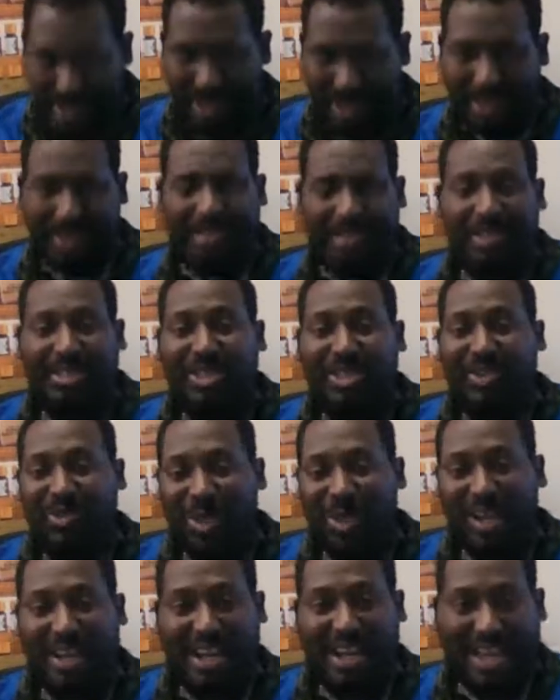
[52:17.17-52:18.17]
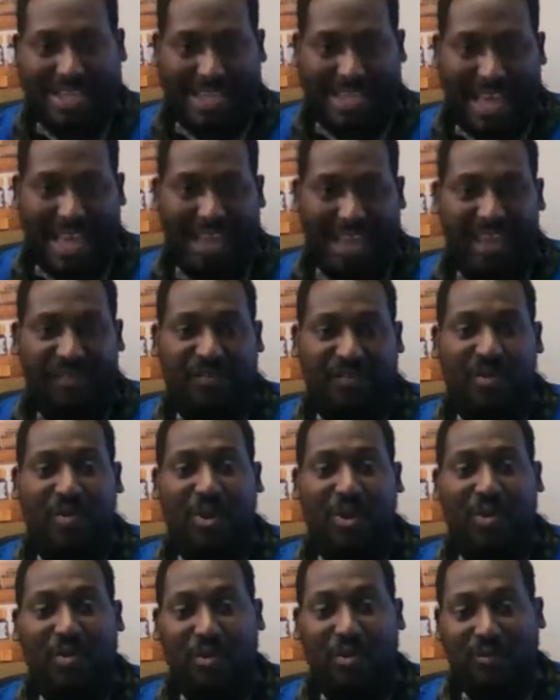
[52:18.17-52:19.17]
It doesn't work like that if you want
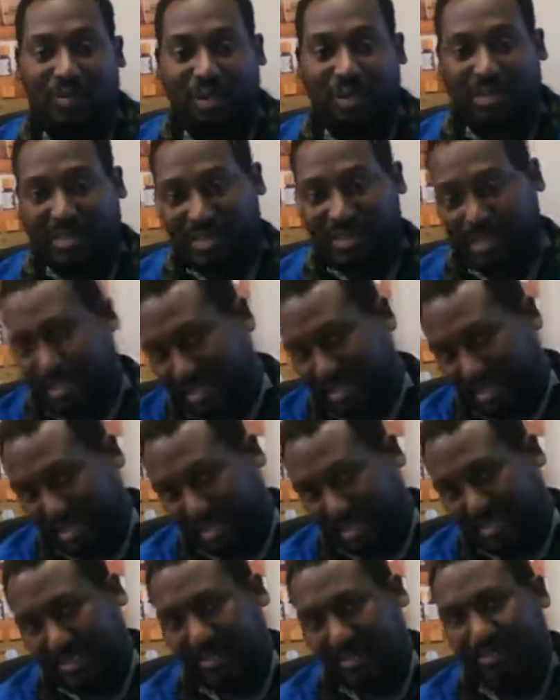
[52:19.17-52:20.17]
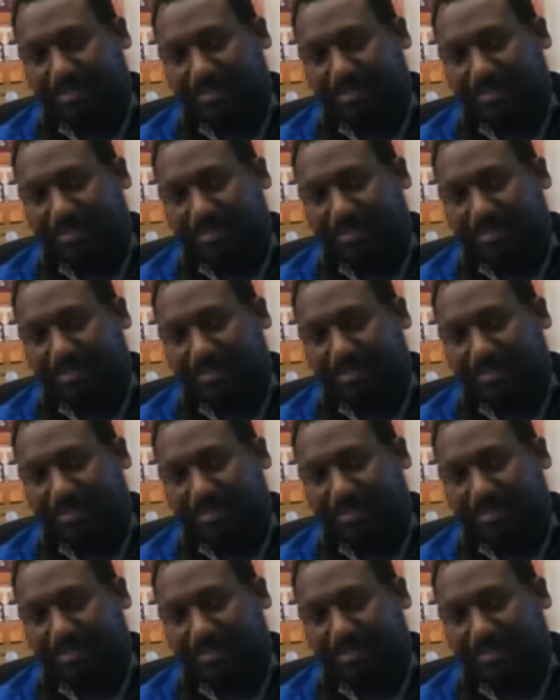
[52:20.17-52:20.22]
to reverse disease.